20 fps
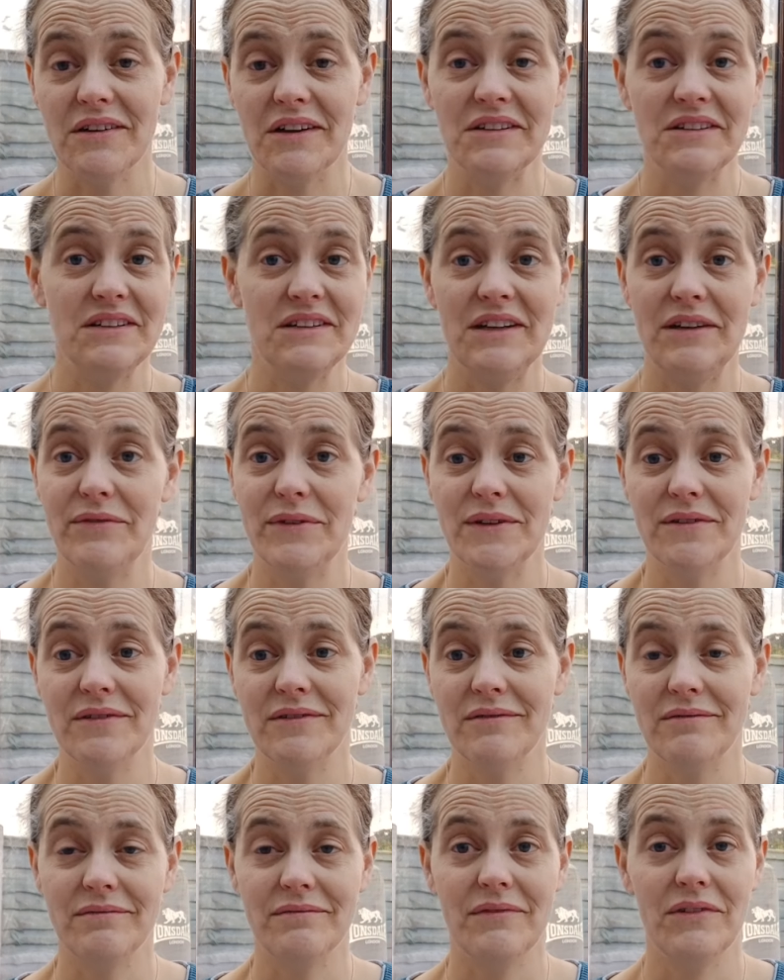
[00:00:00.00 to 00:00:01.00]
I didn't even
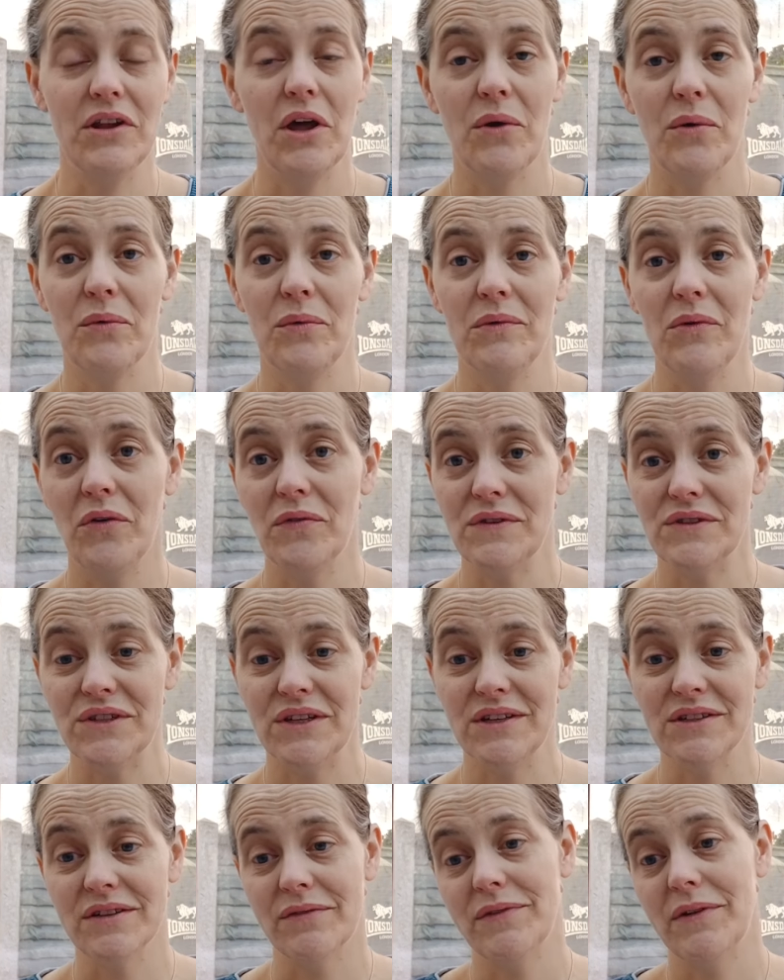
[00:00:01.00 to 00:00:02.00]
know, obviously,
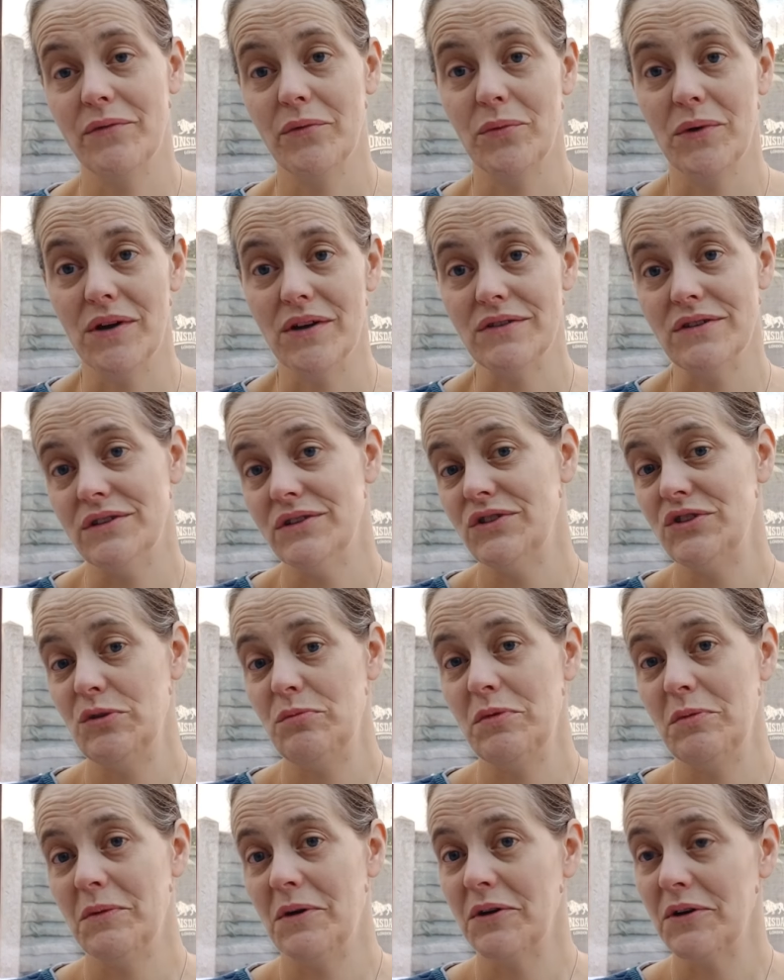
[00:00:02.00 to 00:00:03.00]
because I've never worked in a
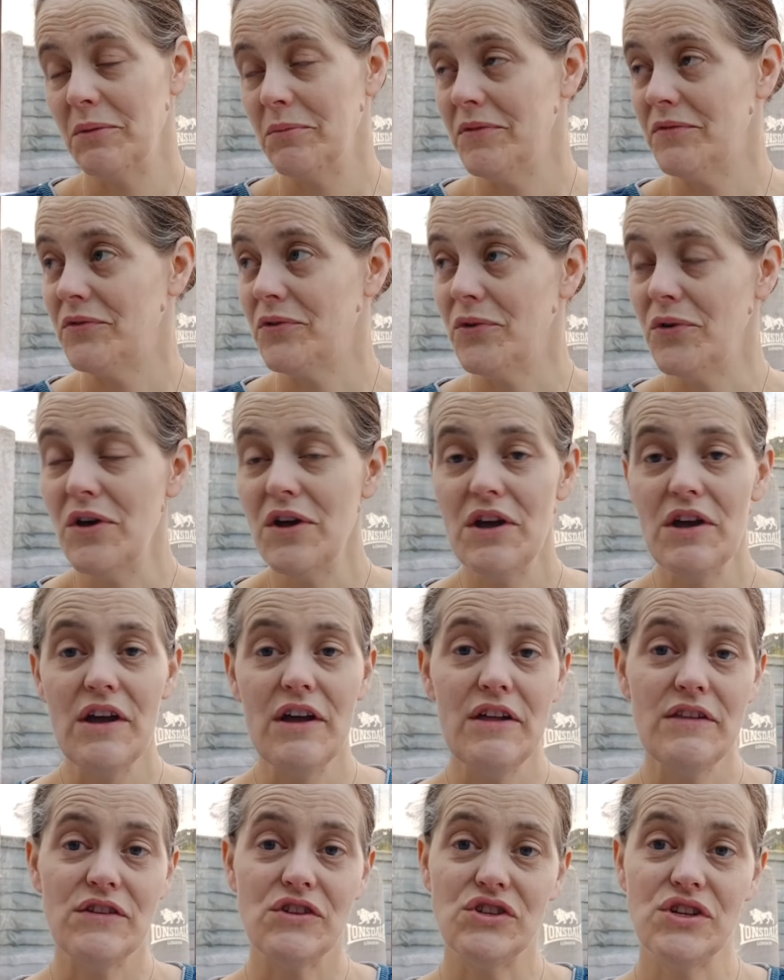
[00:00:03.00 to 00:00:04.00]
supermarket before.
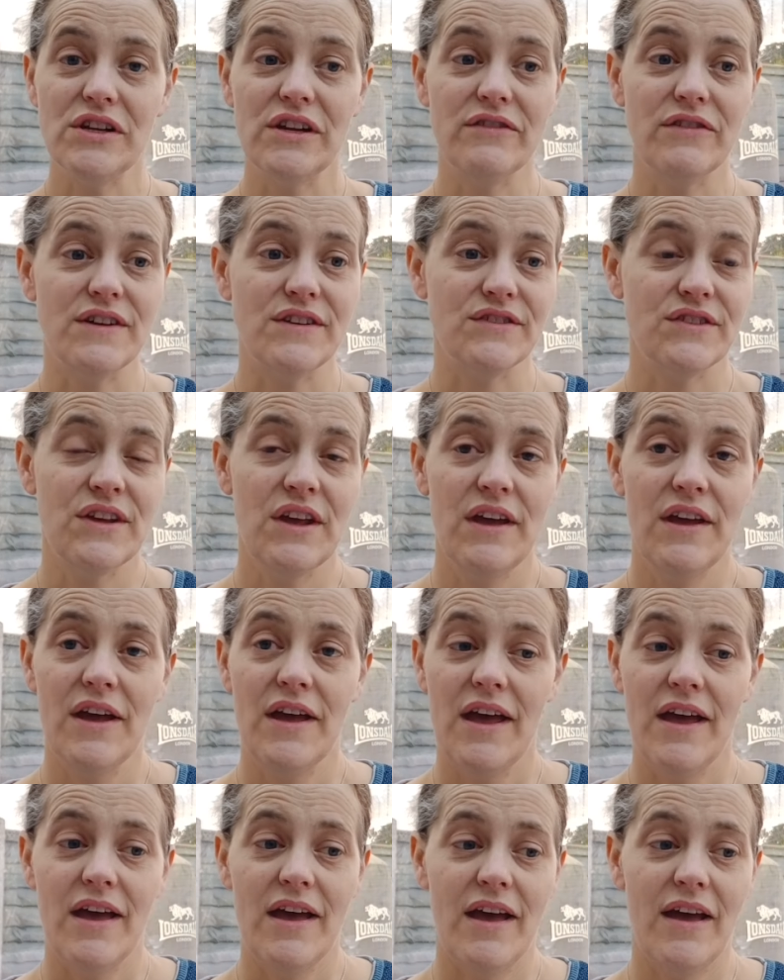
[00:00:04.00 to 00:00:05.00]
The chiller is
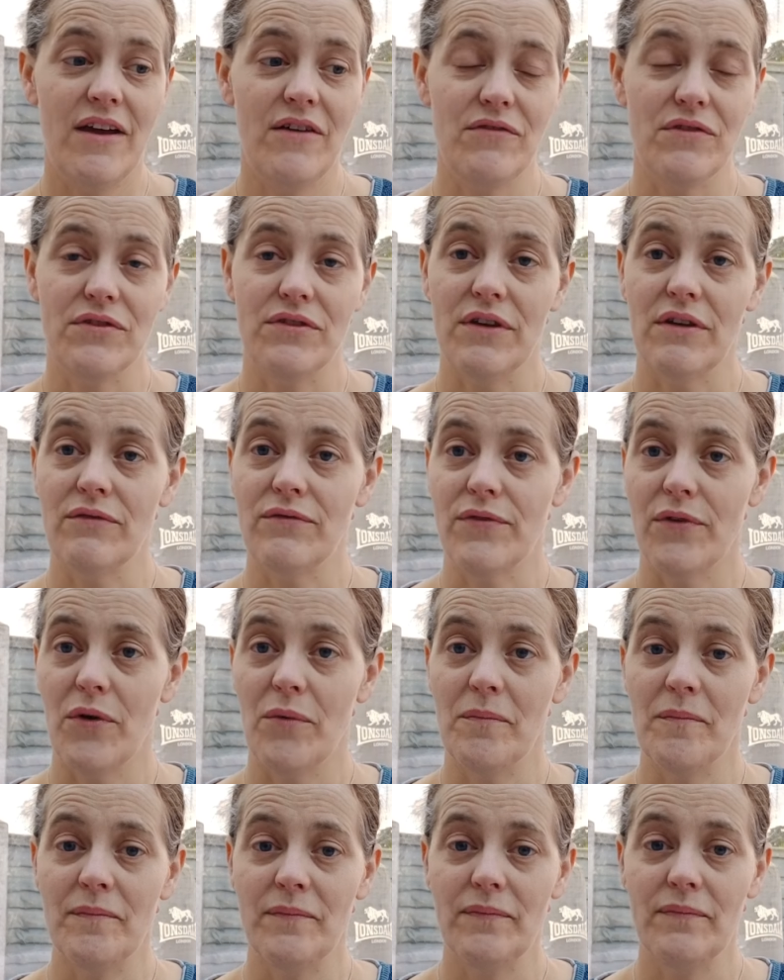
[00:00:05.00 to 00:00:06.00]
everything
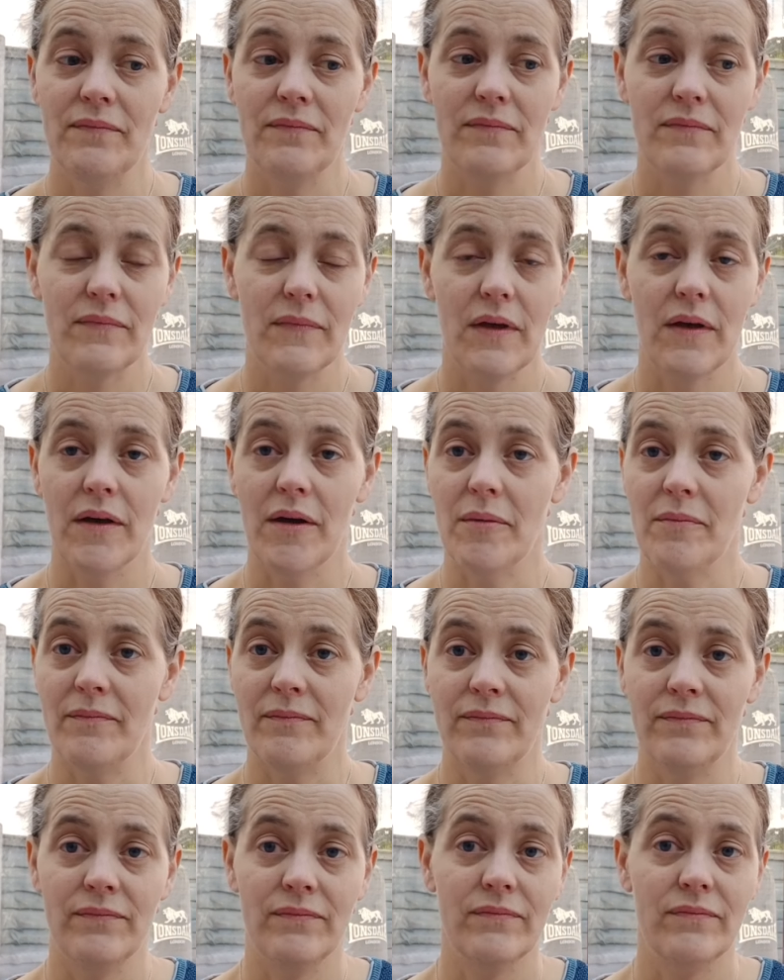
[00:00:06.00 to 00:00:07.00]
from
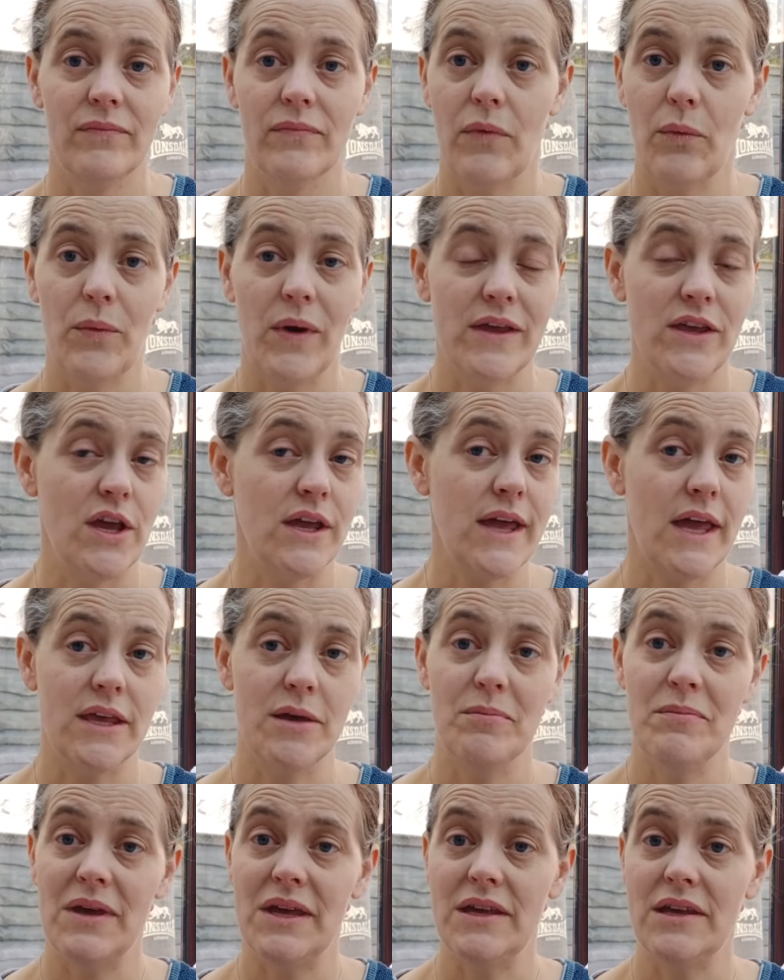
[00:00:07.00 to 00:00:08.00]
where you get
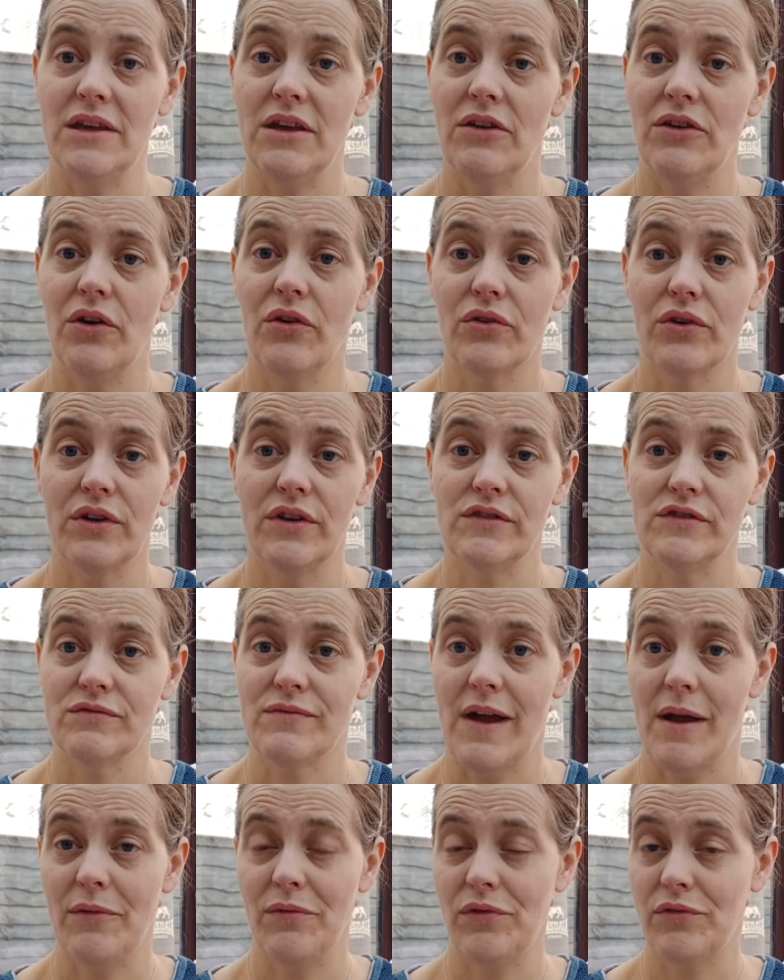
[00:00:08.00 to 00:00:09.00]
your meat, your yogurts,
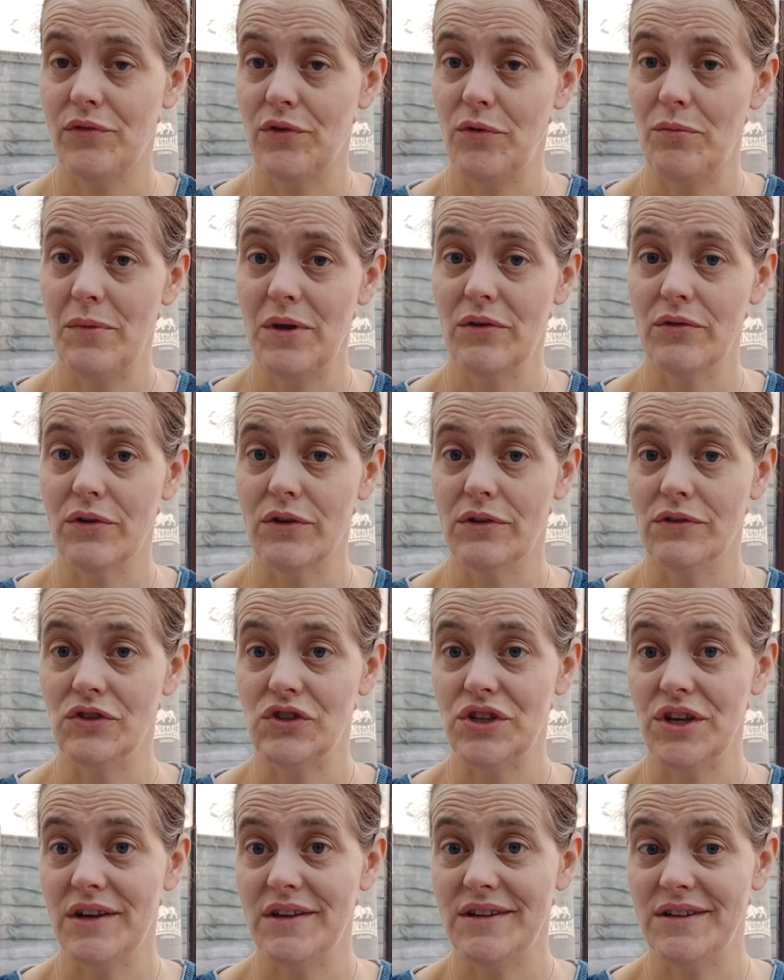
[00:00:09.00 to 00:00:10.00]
round through milk and
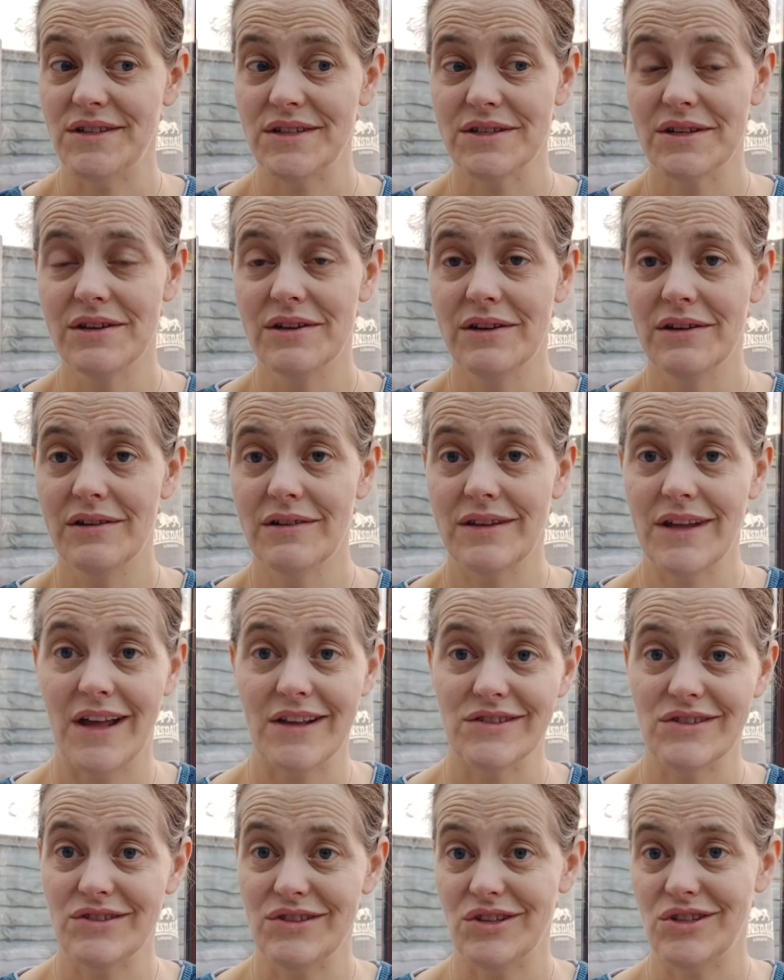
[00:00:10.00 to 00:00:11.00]
cheese.
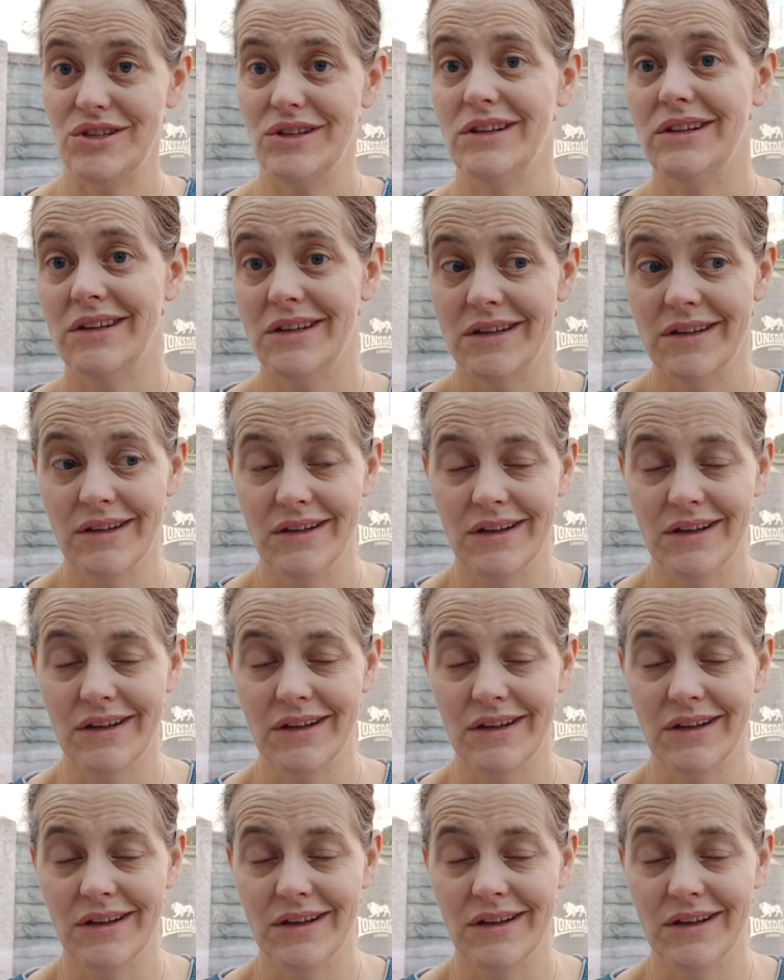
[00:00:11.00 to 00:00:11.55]
That's the chiller.